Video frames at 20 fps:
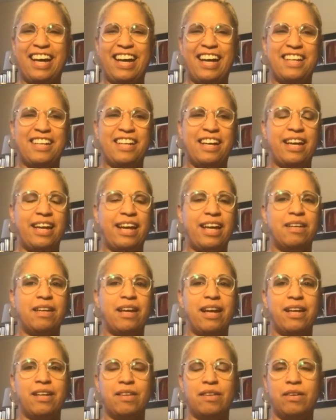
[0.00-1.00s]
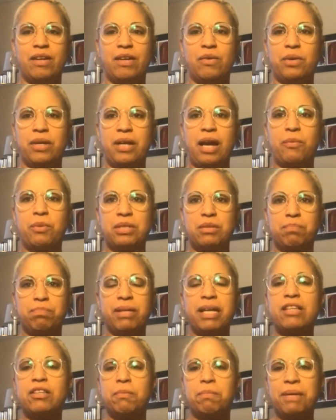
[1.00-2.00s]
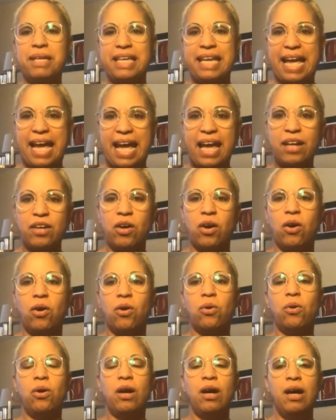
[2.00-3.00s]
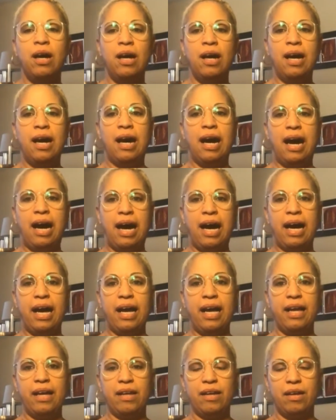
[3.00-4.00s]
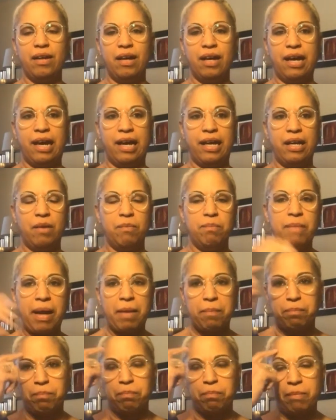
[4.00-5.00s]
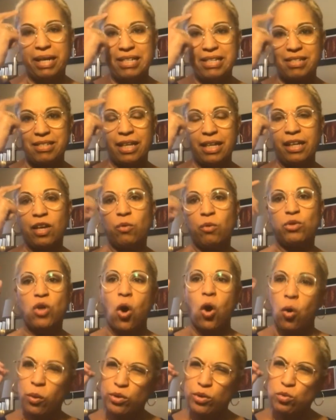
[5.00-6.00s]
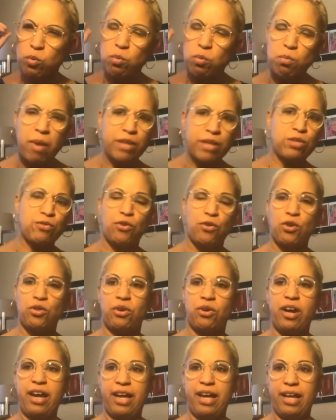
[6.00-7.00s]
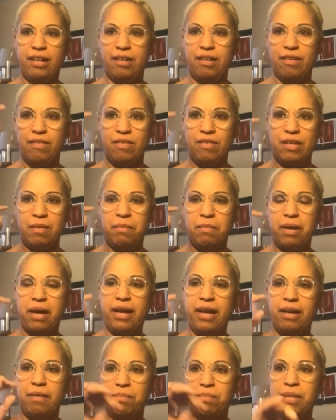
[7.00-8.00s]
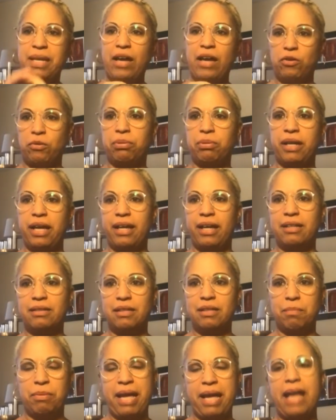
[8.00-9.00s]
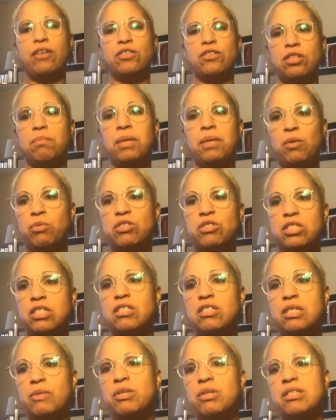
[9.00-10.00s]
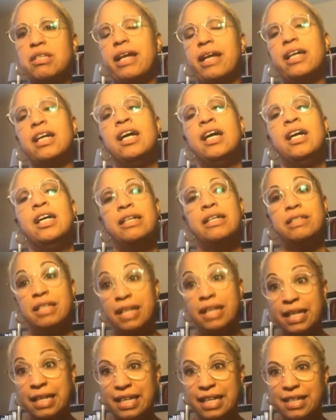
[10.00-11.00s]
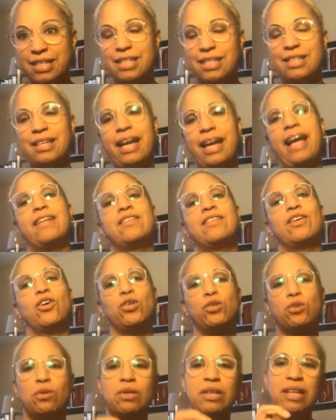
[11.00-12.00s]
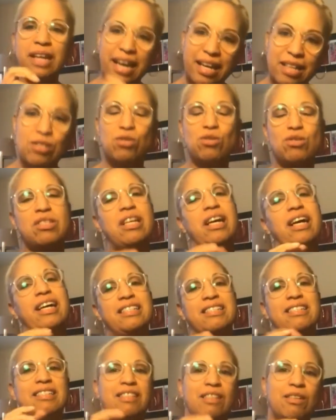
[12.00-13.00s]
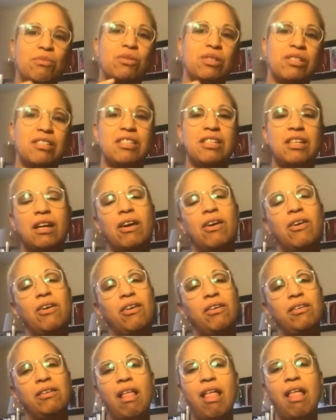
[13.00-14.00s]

And I when I would play the piano, my singing was always much further ahead than my piano playing. The piano to me was like tedious. I had to go through the exercises. It was, you know,